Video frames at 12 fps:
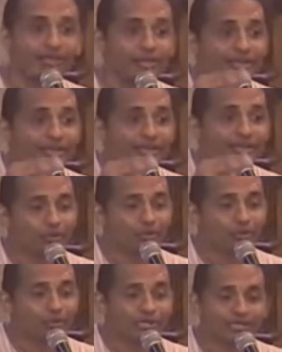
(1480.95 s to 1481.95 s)
He repeated
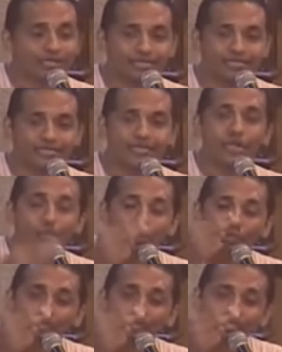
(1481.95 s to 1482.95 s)
it twice.
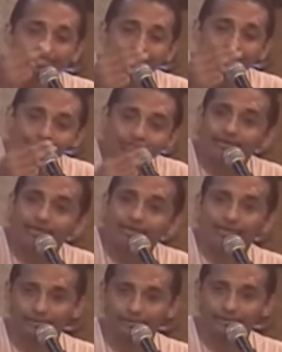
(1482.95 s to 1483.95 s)
With this
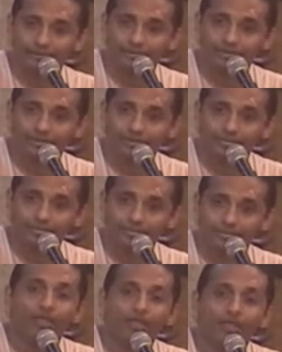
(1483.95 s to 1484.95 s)
tongue,
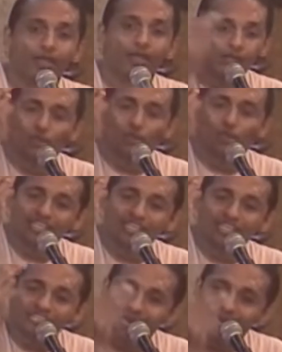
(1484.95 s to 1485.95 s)
you
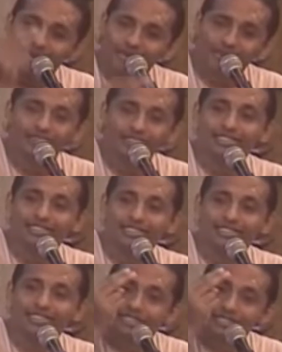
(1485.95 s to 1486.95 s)
only chant
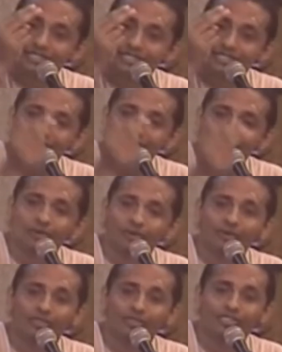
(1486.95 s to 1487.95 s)
Krishna's name, discuss
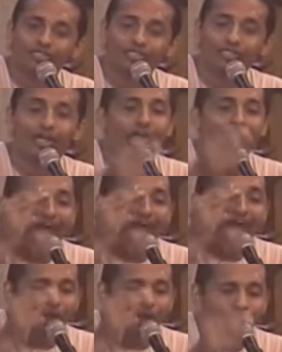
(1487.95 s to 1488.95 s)
about Krishna,
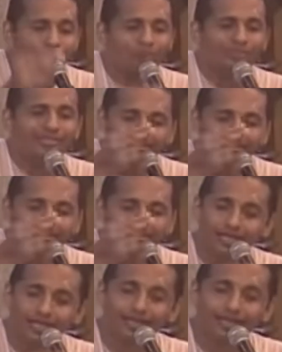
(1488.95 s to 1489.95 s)
and with
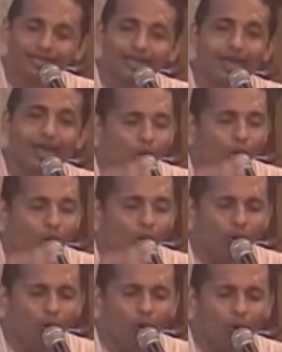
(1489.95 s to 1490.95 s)
this tongue,
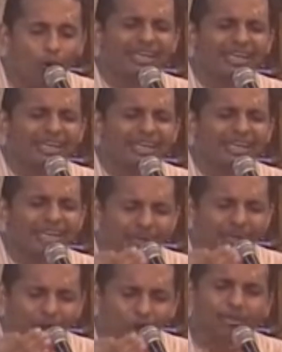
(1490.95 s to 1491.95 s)
only
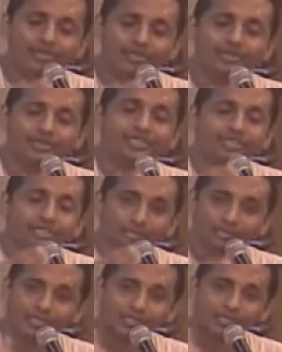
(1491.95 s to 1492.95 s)
honor
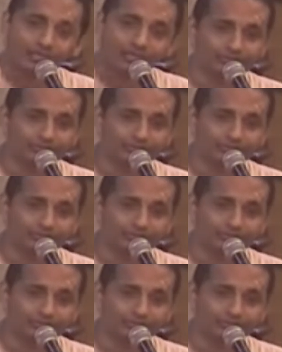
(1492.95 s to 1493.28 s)
Krishna Prasad.